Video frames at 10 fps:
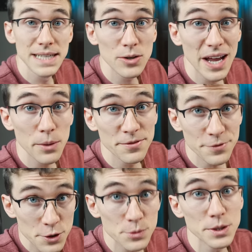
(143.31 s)
now to help
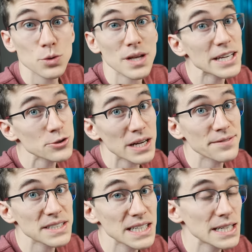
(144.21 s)
further reduce eye strain
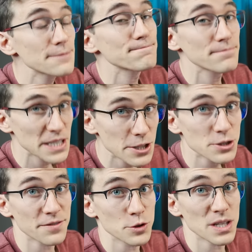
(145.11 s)
and fatigue,
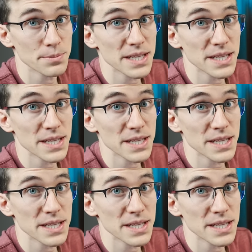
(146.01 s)
Here's a few tips to